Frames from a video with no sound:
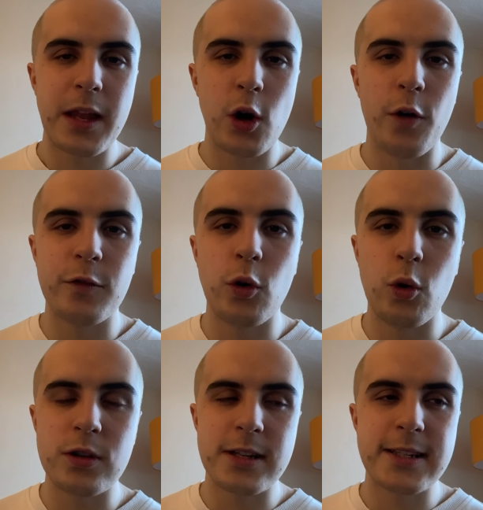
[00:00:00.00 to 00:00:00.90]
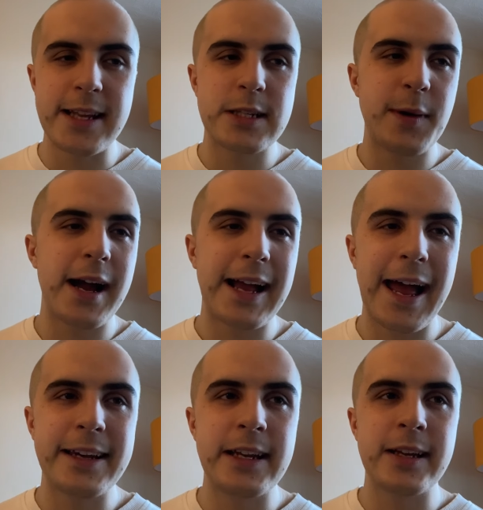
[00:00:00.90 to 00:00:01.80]
Of course, at centre-back,
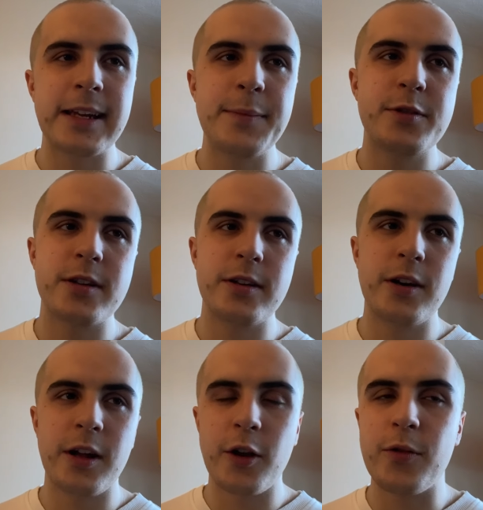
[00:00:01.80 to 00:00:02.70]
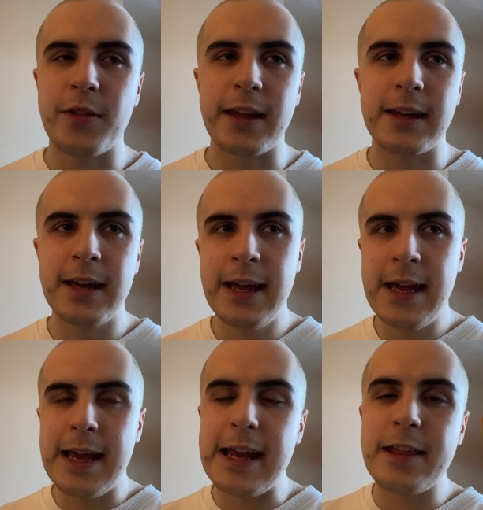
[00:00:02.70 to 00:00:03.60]
Hanley and Gibson, and I don't think
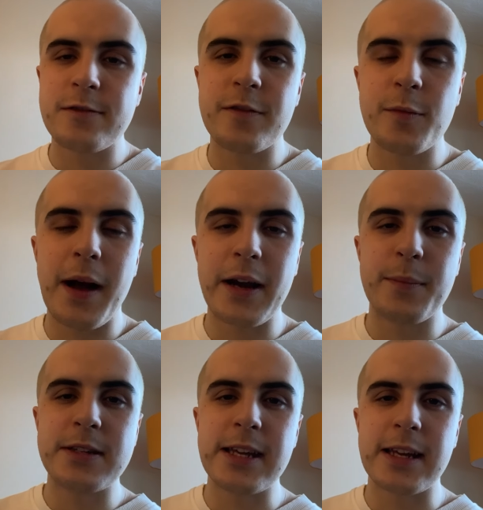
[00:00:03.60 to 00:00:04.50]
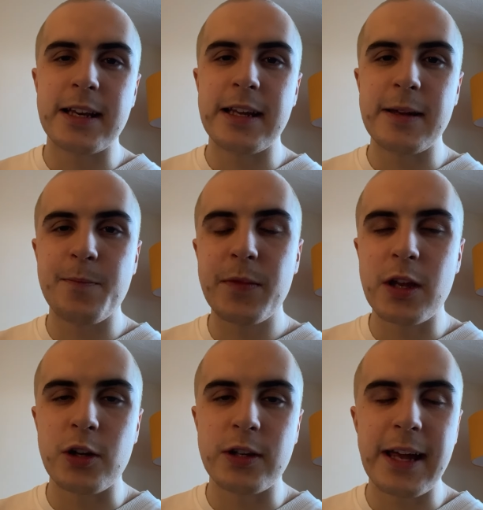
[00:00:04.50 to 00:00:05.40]
either of them had a particularly
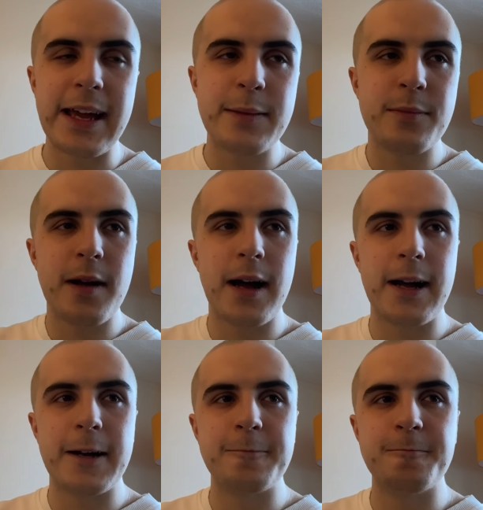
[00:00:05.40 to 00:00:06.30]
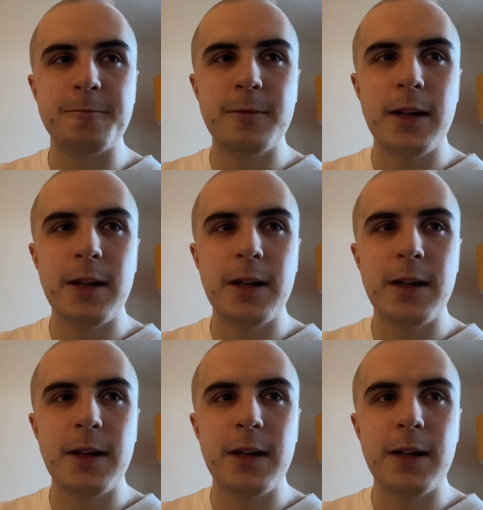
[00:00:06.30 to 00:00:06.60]
good game um,